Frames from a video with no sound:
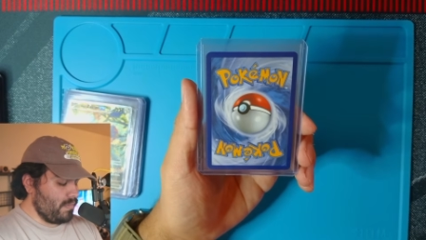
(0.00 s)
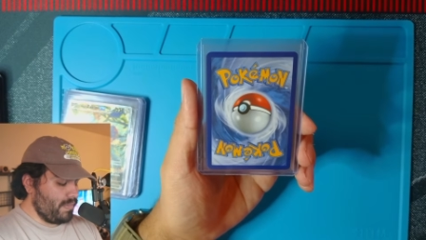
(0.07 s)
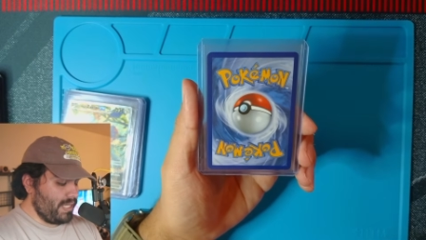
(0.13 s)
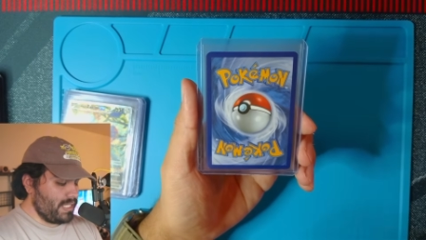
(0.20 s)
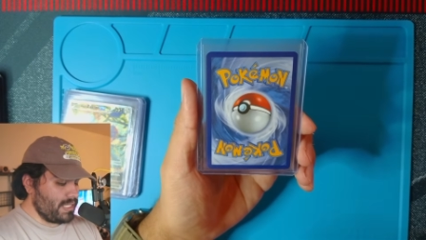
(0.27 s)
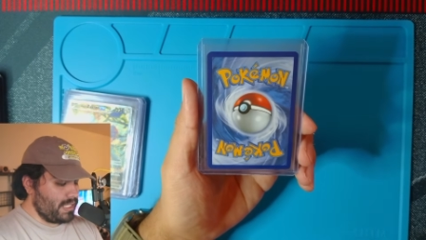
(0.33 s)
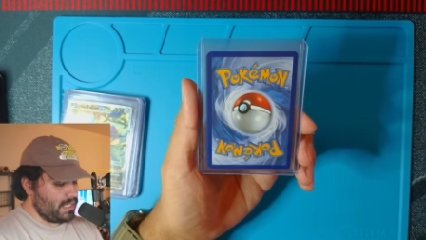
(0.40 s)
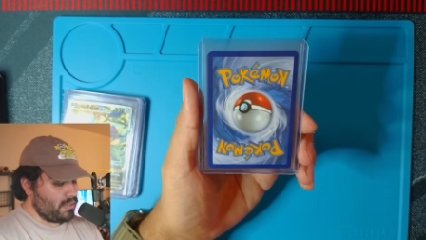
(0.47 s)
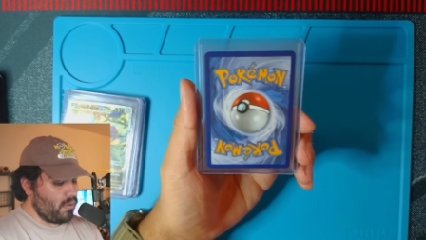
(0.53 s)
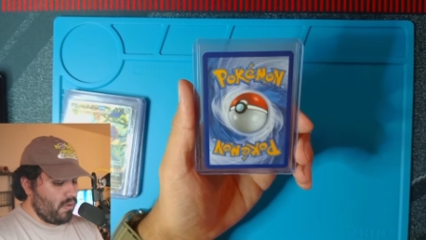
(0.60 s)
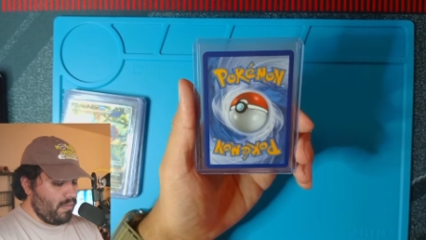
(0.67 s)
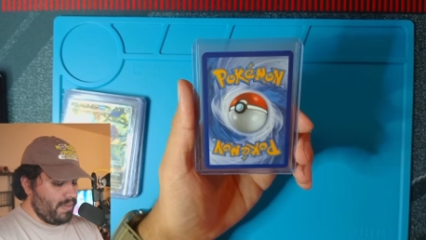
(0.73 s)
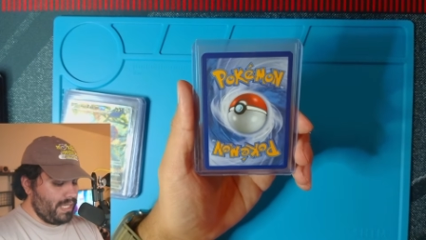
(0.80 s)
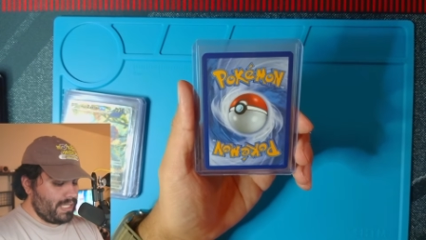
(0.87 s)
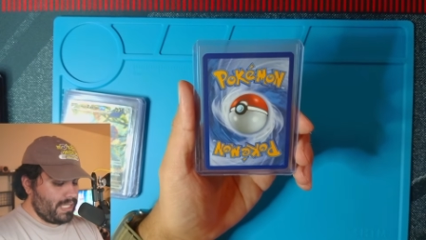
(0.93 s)
The PSA score
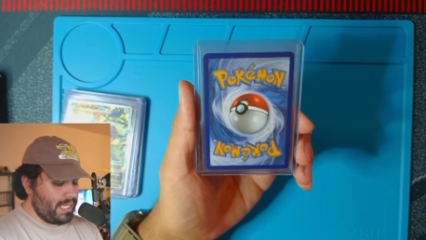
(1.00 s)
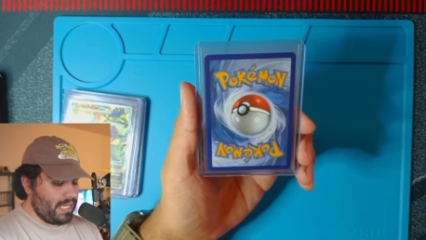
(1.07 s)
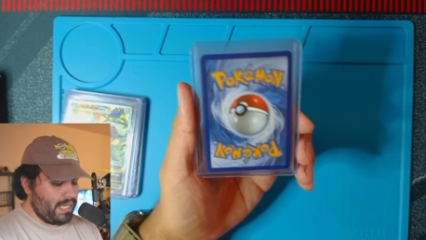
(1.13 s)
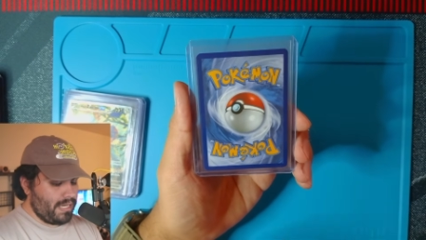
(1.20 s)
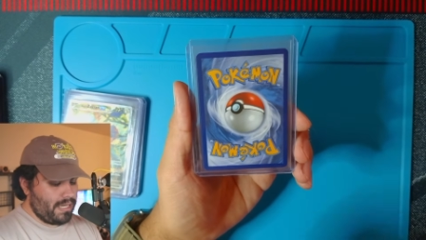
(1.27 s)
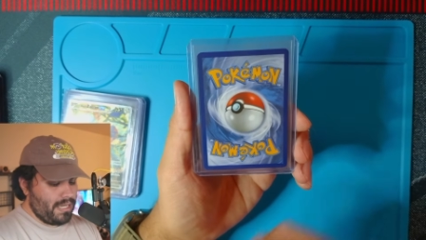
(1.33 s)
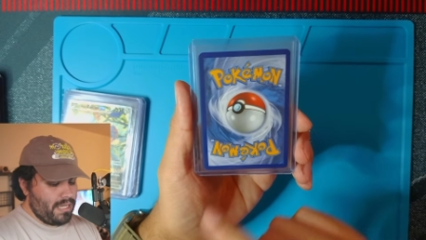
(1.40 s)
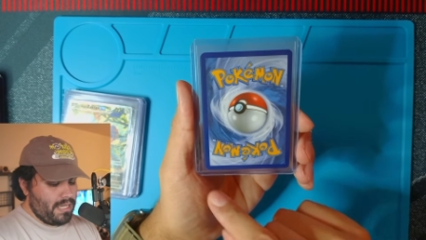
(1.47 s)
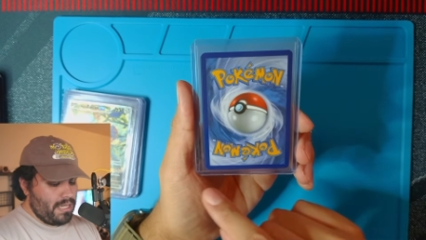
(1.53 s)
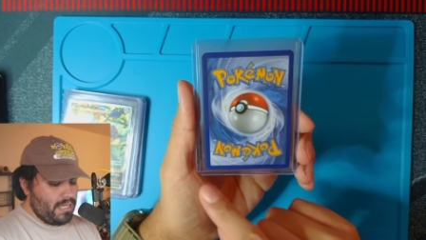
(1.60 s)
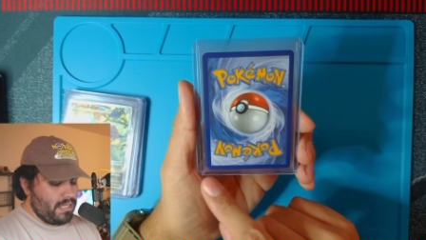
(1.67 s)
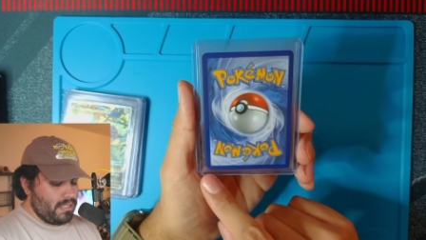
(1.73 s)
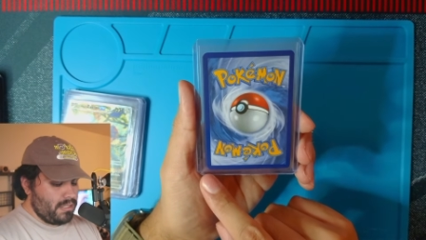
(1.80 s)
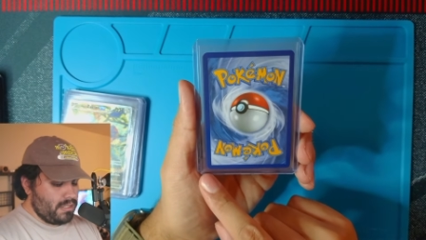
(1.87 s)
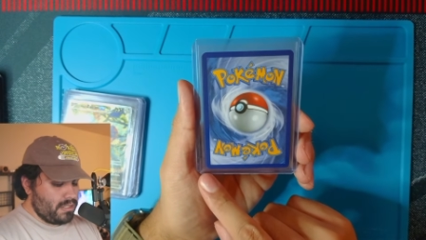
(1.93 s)
will be at the end.
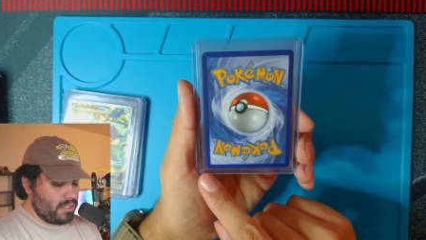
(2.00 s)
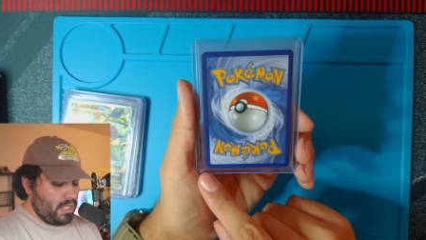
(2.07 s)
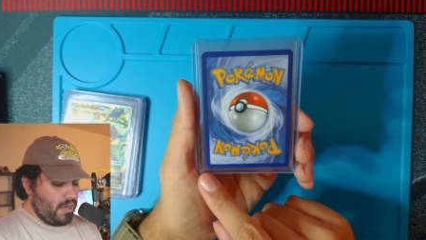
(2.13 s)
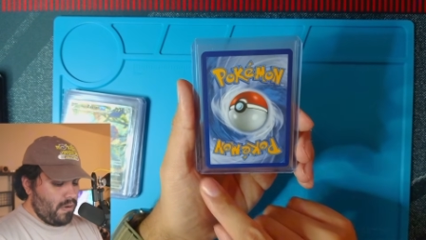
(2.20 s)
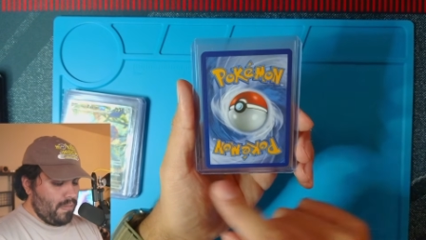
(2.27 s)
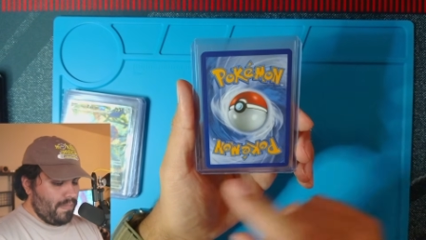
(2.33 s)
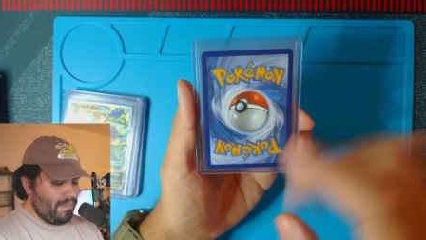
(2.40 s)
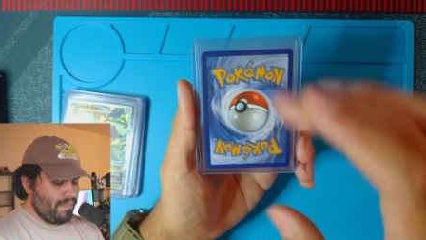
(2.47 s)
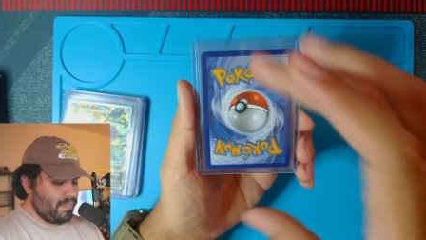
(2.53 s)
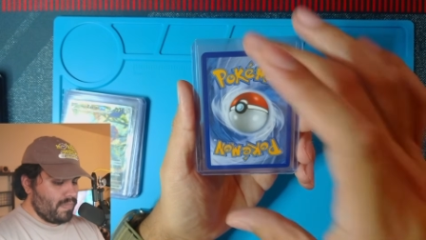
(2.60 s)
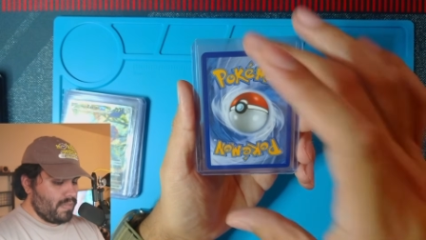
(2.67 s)
So